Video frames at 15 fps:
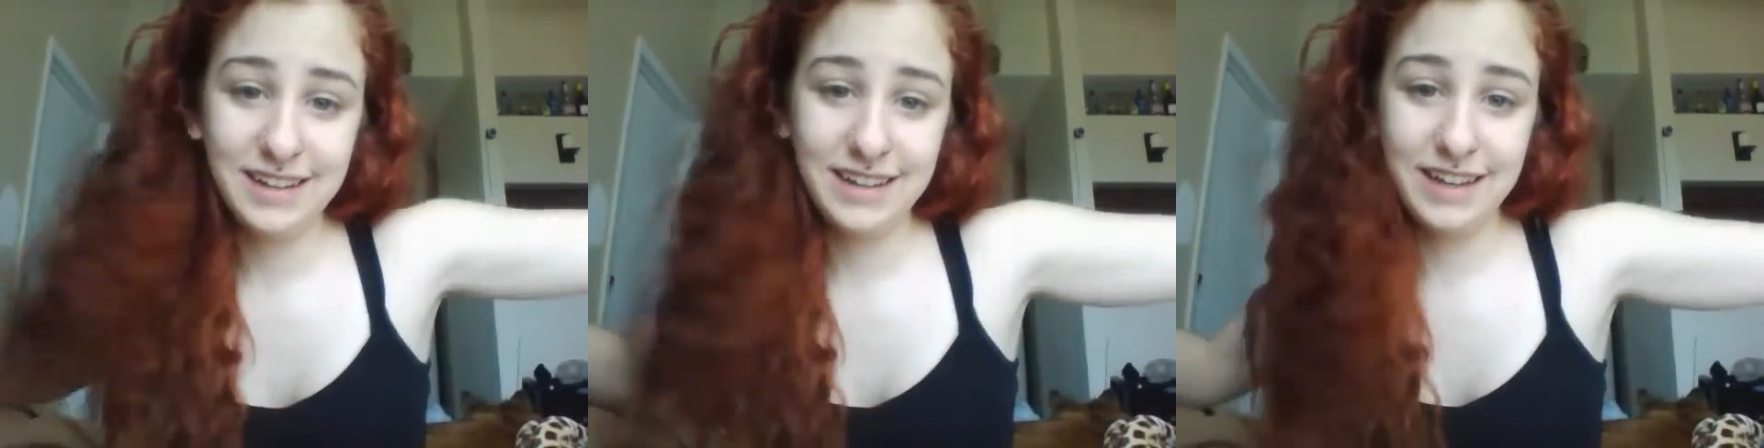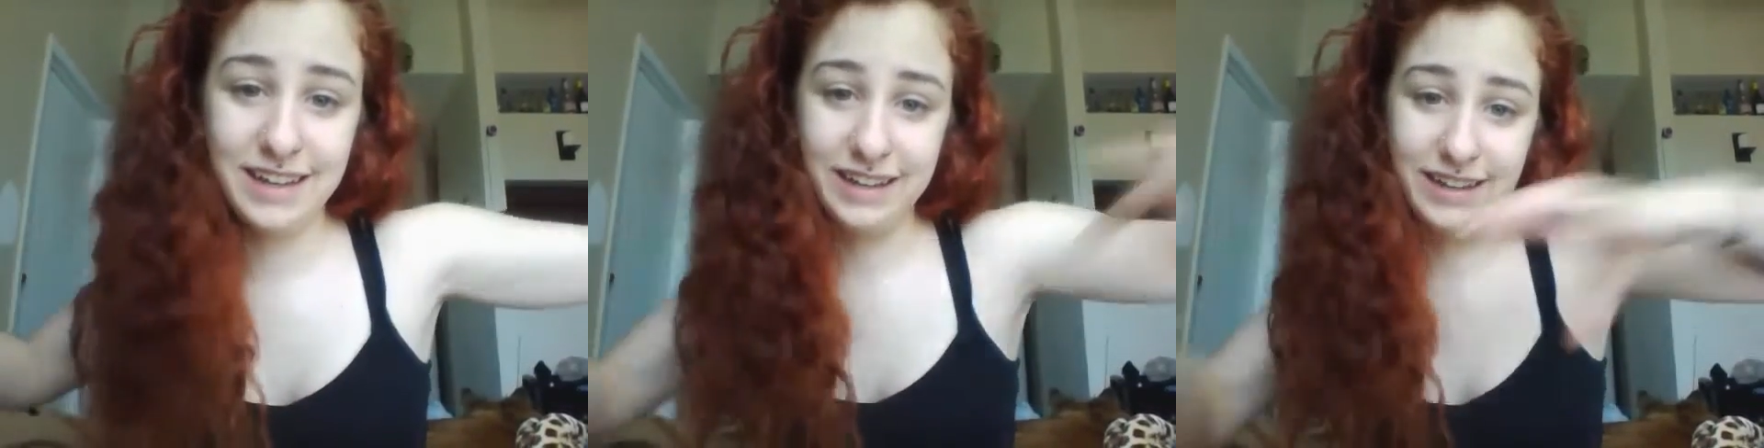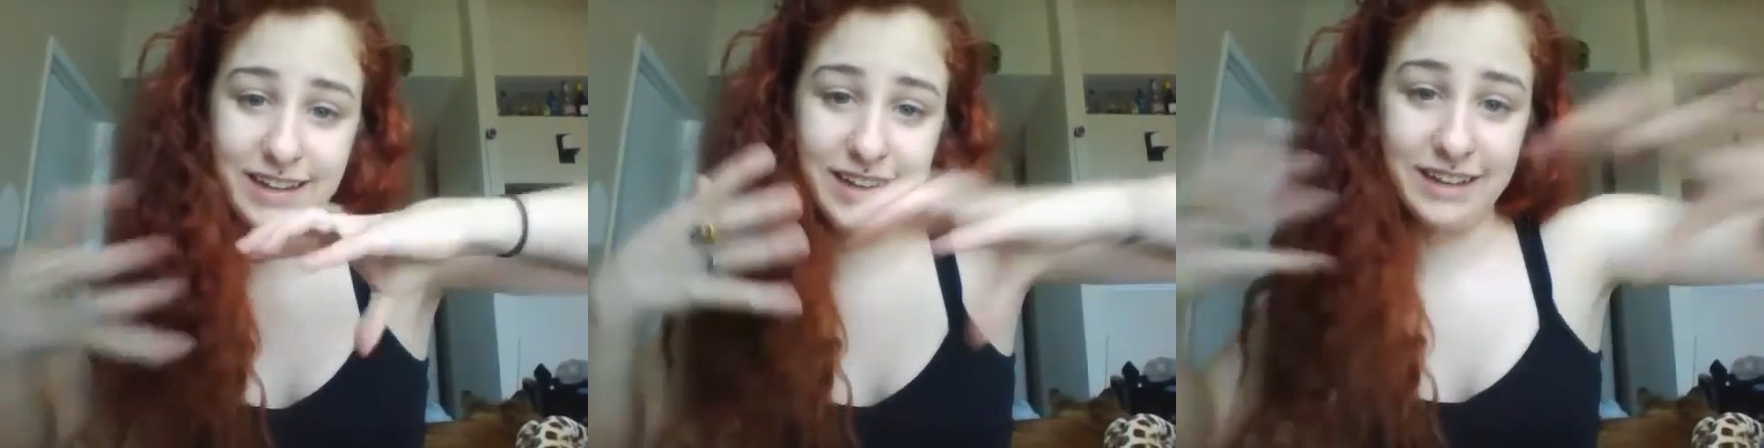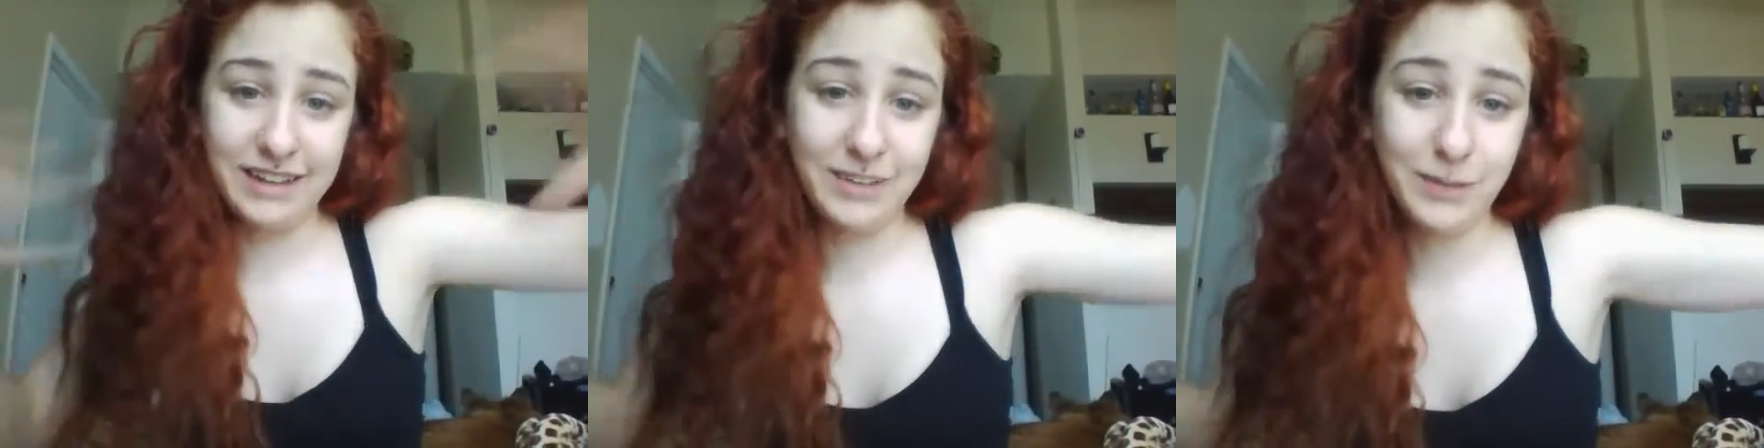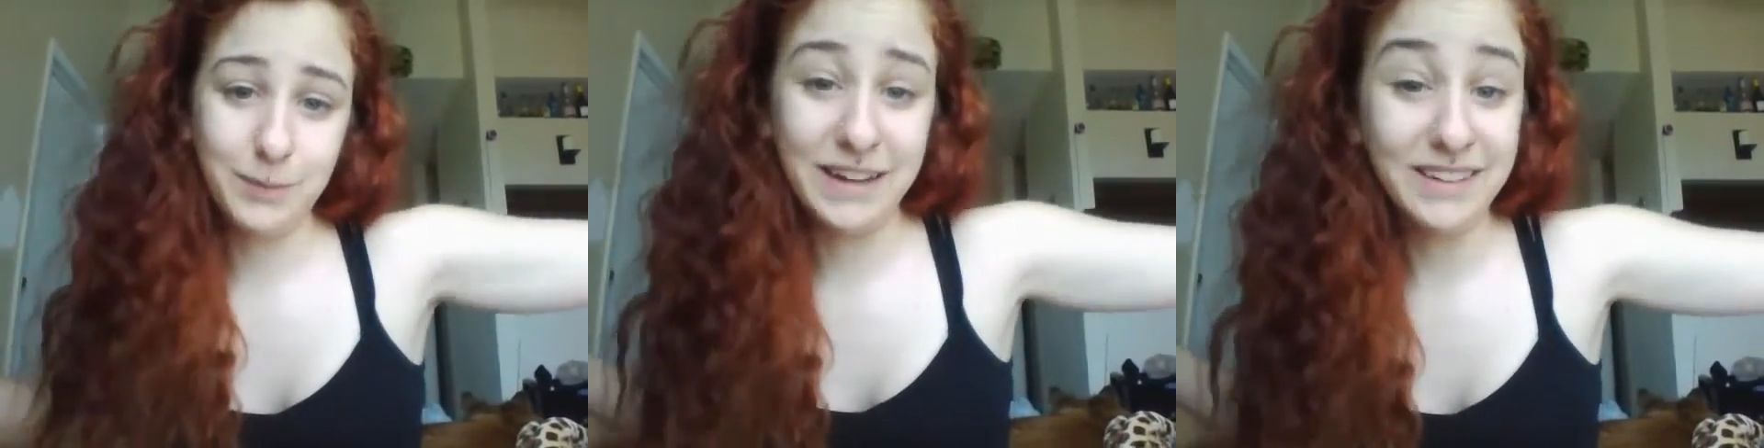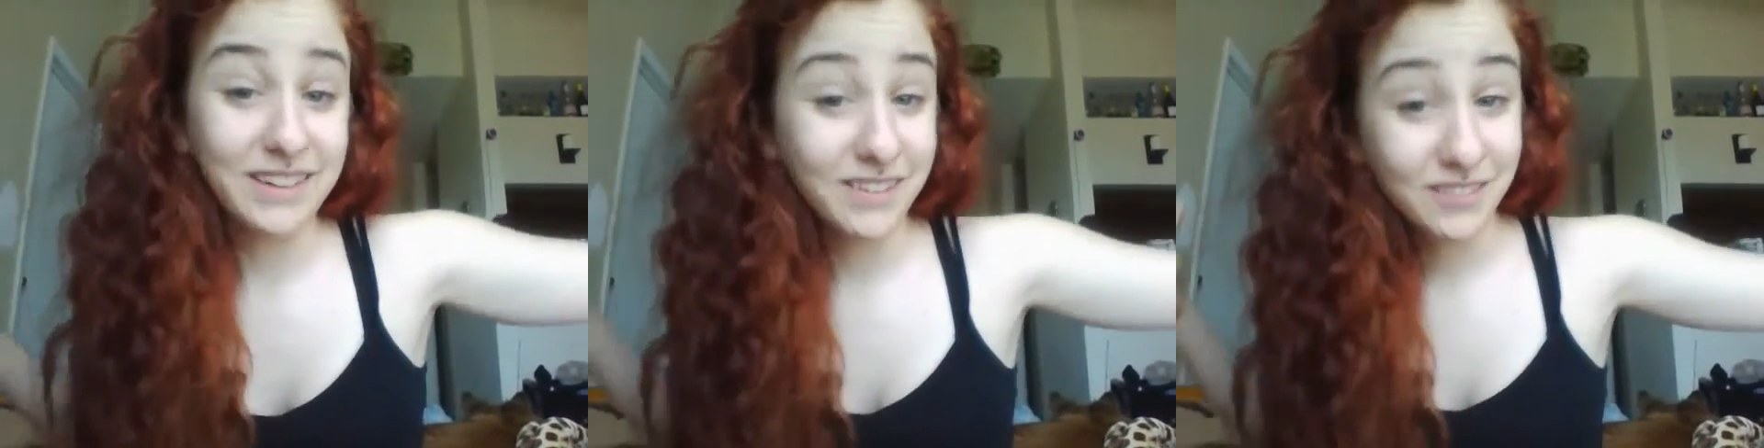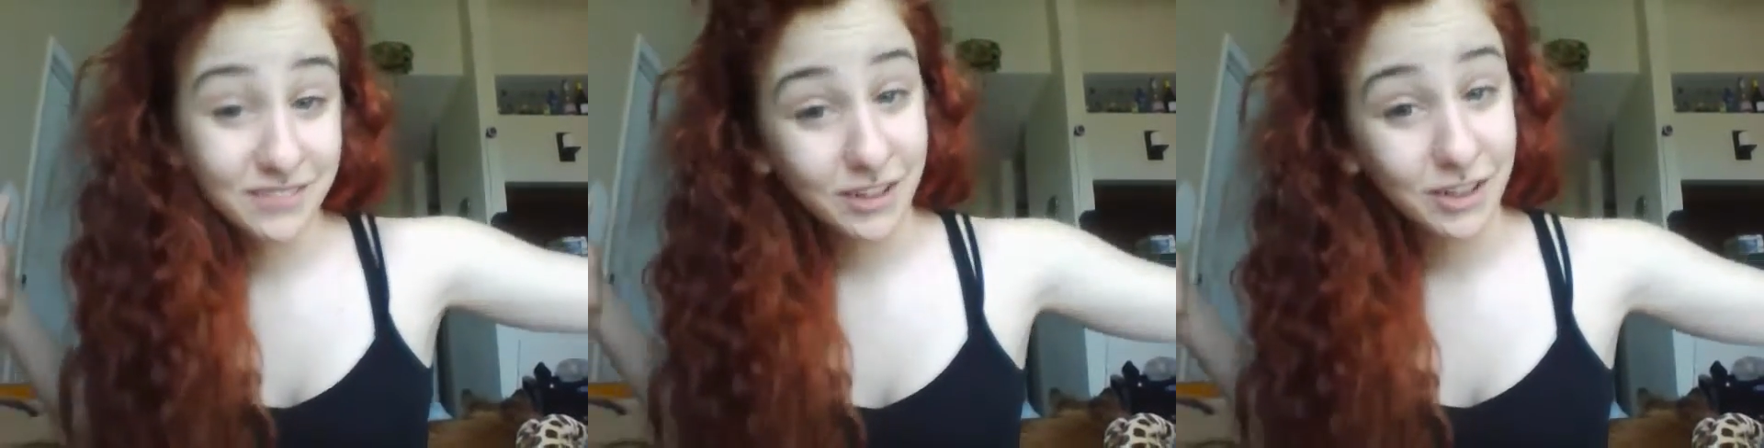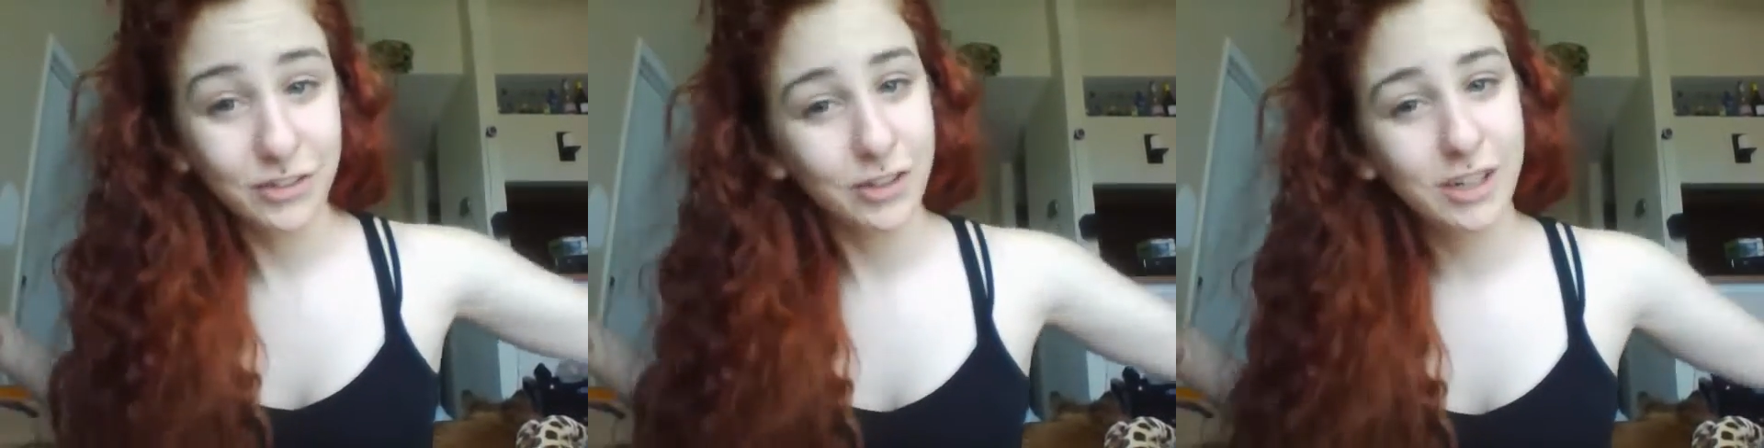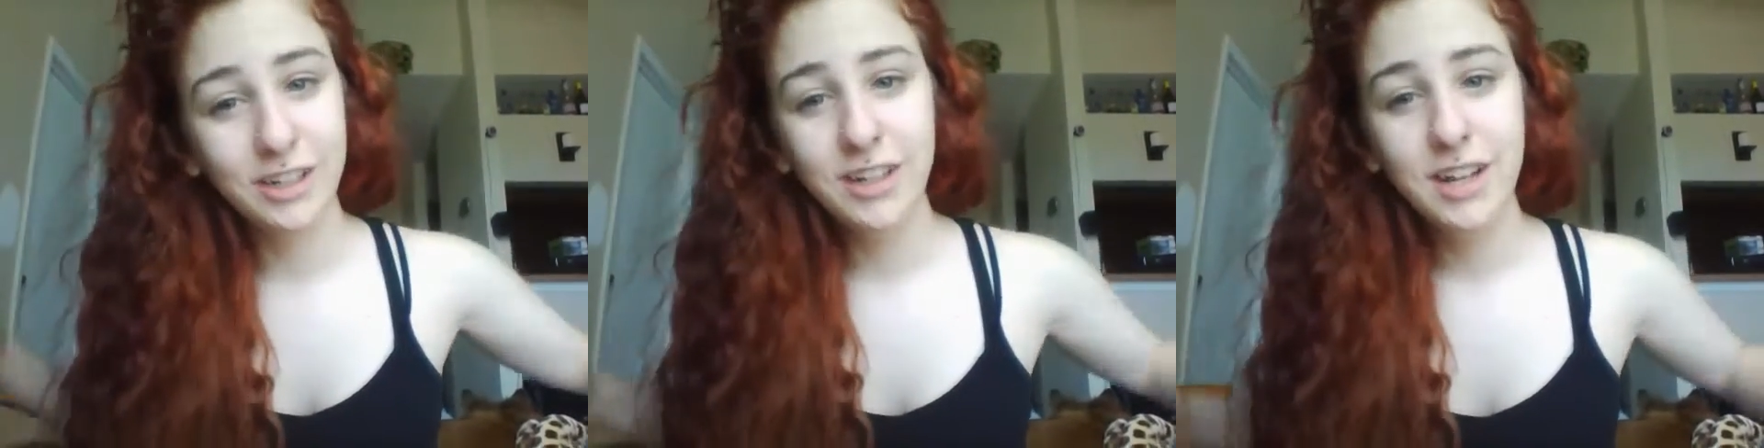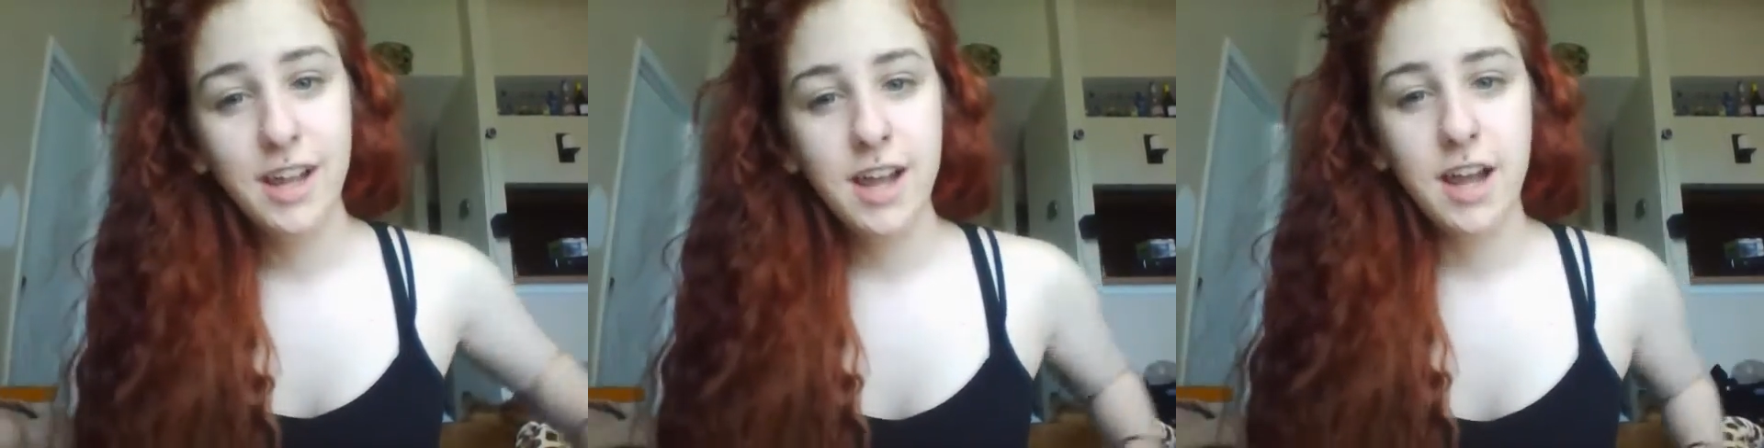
an expanded version